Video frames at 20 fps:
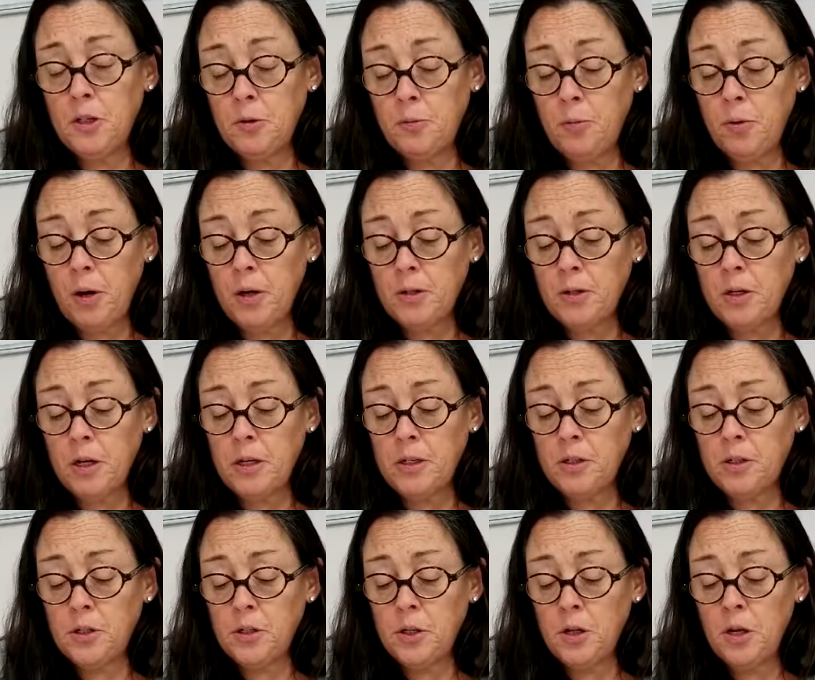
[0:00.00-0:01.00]

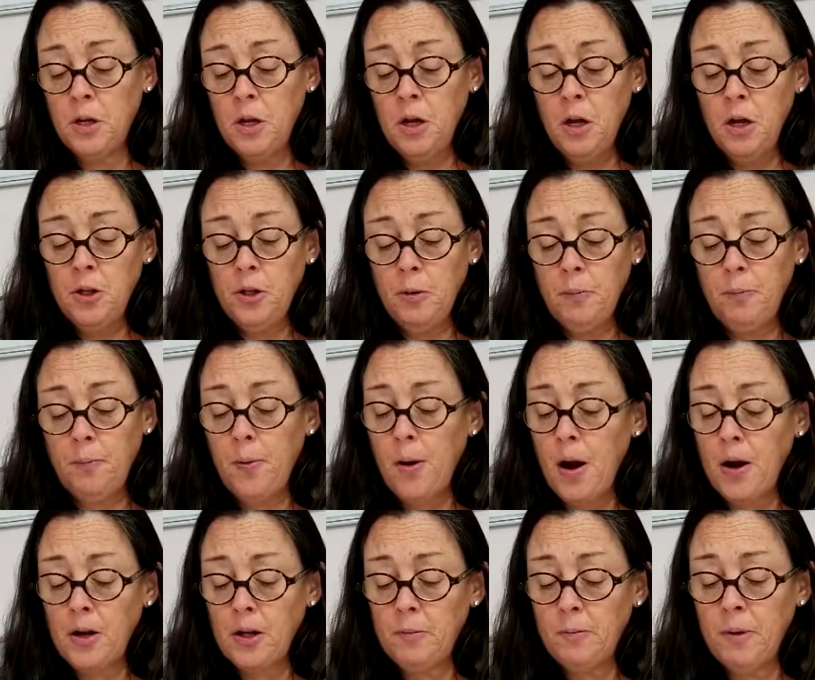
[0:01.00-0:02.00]
process, the
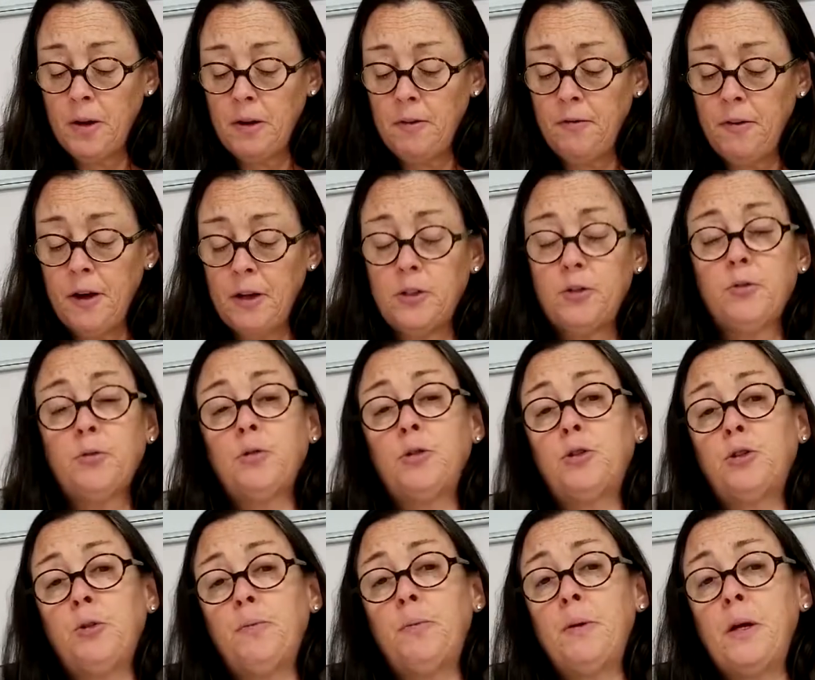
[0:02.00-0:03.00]
product manufacturer
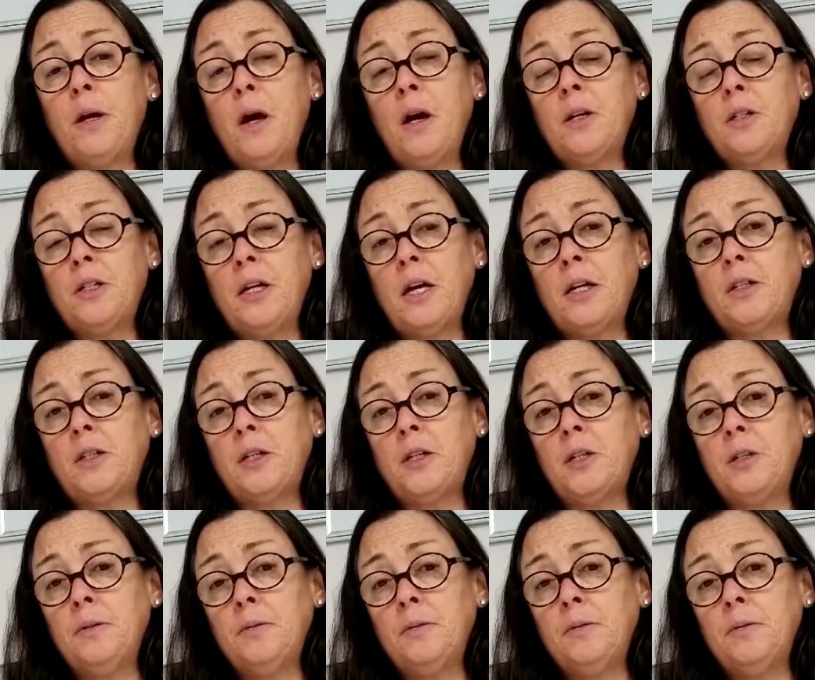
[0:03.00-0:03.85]
should be contacted.